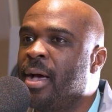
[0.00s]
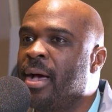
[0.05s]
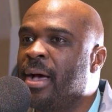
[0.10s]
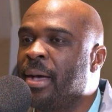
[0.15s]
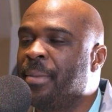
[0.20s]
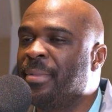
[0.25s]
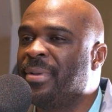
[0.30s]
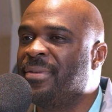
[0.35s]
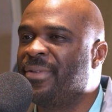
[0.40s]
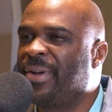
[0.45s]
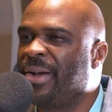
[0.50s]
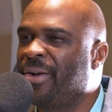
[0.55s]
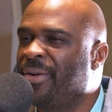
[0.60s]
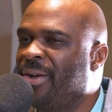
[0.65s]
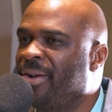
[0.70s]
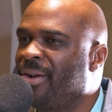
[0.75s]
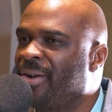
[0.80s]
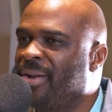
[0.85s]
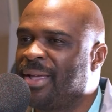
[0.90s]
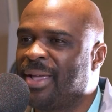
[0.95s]
Um, and
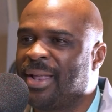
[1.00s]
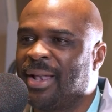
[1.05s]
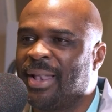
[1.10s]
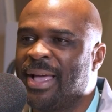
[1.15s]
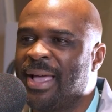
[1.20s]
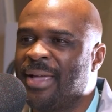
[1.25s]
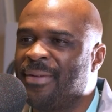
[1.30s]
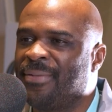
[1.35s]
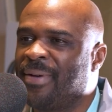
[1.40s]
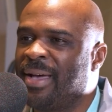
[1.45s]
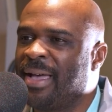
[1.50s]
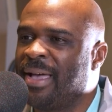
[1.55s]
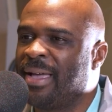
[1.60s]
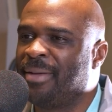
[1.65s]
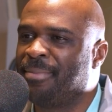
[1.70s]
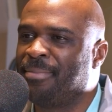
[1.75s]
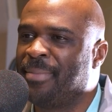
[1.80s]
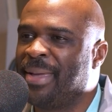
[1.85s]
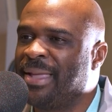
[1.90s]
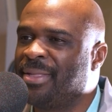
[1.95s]
very early in life,
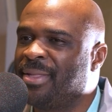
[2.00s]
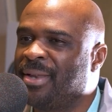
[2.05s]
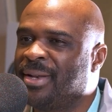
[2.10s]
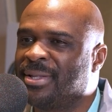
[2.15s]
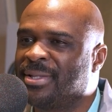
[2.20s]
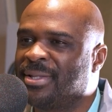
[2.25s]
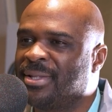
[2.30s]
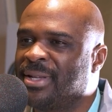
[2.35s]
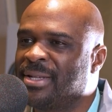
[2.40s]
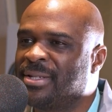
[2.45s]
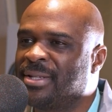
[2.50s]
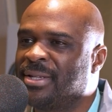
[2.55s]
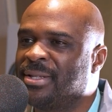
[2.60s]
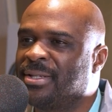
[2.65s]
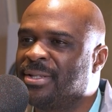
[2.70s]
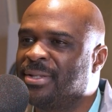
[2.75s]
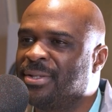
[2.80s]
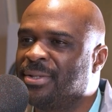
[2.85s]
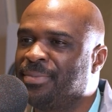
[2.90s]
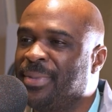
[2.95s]
I made the
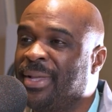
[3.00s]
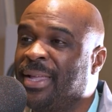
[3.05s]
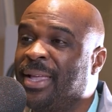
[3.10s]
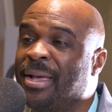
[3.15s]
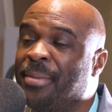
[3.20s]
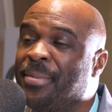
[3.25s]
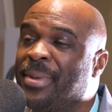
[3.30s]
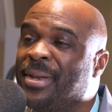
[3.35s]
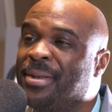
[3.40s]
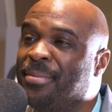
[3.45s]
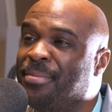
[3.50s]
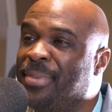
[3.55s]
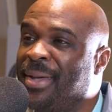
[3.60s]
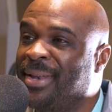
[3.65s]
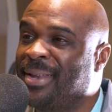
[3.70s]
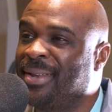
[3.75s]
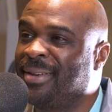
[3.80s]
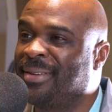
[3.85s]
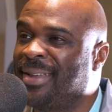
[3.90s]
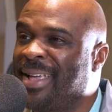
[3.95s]
decision to become
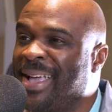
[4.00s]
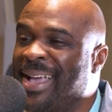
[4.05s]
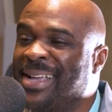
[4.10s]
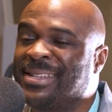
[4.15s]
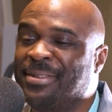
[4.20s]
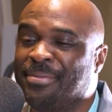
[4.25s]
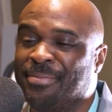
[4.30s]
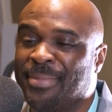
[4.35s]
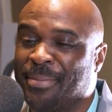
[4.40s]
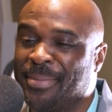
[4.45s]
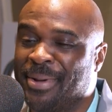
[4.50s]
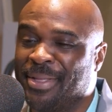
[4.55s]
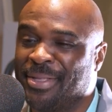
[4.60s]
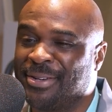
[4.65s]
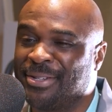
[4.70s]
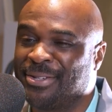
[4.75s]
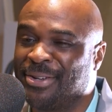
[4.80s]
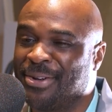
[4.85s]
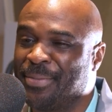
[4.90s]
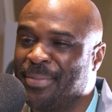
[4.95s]
independent. Actually, my
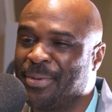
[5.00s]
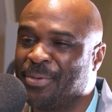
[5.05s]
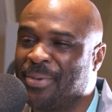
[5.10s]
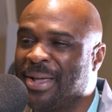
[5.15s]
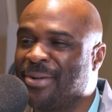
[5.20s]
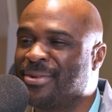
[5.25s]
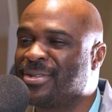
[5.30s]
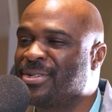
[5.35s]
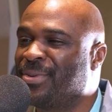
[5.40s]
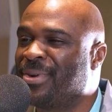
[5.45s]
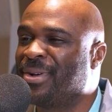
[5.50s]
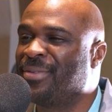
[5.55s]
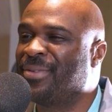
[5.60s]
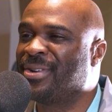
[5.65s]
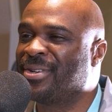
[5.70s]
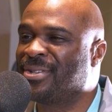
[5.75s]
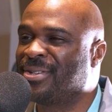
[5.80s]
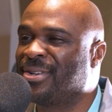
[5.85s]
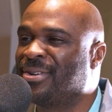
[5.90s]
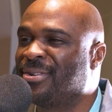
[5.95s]
mother told me when I was 12
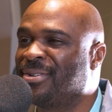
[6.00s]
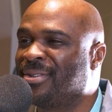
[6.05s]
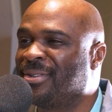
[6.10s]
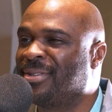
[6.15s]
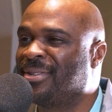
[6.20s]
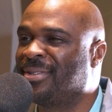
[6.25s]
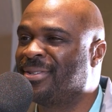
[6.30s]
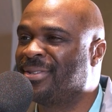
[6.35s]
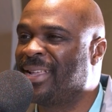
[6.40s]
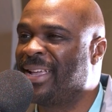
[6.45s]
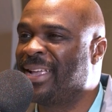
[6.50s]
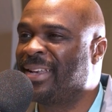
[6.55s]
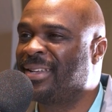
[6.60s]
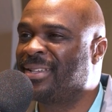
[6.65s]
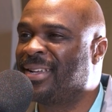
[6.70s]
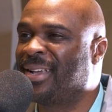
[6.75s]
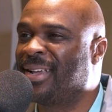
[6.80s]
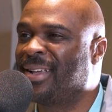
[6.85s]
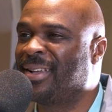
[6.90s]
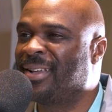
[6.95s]
years old
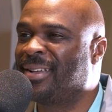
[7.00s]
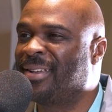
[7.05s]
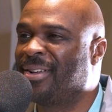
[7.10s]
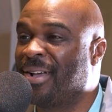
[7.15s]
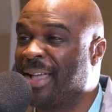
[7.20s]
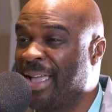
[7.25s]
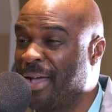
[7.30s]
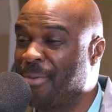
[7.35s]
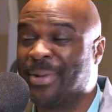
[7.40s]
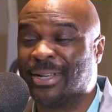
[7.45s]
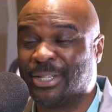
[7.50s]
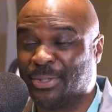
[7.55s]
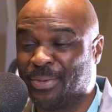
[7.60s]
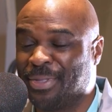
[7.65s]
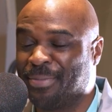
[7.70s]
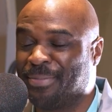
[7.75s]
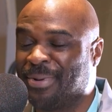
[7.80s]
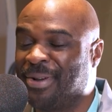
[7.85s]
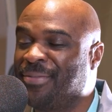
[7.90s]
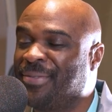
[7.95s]
that uh, my
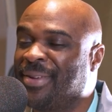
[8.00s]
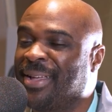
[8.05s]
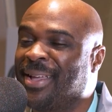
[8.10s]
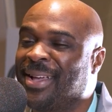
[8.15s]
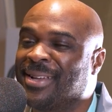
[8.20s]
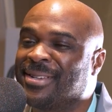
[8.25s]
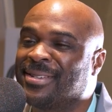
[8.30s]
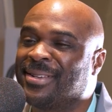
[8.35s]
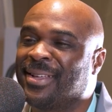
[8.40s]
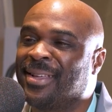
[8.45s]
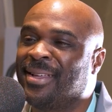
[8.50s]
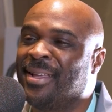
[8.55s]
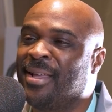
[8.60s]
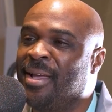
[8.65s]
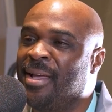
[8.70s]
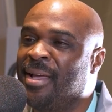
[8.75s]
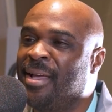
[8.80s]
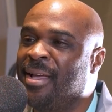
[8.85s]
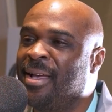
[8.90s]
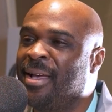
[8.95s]
12th birthday, actually,
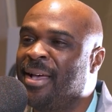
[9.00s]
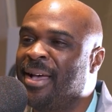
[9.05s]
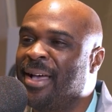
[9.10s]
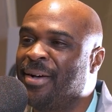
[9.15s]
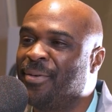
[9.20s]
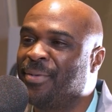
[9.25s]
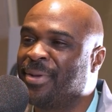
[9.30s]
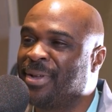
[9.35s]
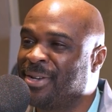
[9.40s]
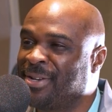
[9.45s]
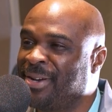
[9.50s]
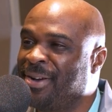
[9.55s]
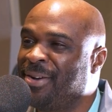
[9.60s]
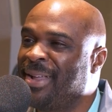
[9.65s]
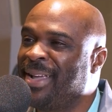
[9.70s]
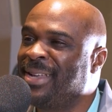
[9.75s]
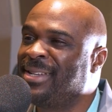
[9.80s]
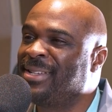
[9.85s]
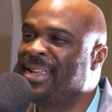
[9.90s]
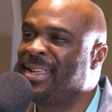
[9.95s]
uh, when you
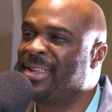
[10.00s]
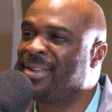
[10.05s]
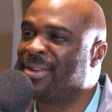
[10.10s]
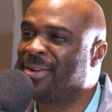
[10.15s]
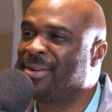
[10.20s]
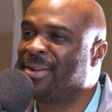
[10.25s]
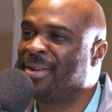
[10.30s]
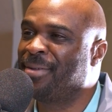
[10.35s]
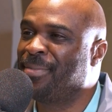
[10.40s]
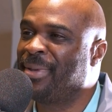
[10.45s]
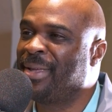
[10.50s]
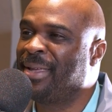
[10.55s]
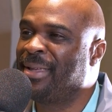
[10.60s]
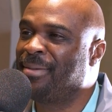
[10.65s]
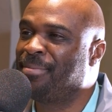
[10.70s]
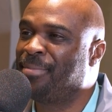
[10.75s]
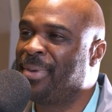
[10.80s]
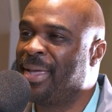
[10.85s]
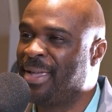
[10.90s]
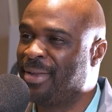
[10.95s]
turn 18, you're going to
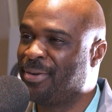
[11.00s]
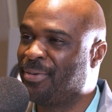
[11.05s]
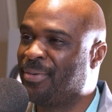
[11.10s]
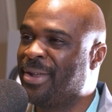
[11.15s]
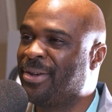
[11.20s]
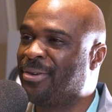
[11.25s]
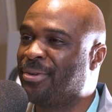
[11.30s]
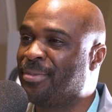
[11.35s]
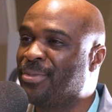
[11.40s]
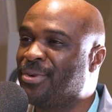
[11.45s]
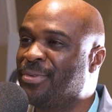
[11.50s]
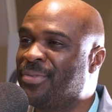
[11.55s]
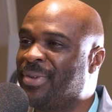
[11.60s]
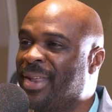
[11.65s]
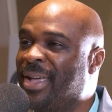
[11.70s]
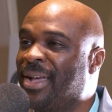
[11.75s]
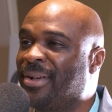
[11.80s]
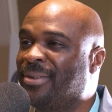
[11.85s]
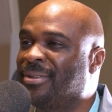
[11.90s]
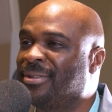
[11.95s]
be paying rent or
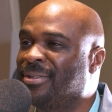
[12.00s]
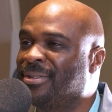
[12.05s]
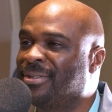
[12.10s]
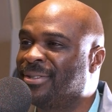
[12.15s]
moving out.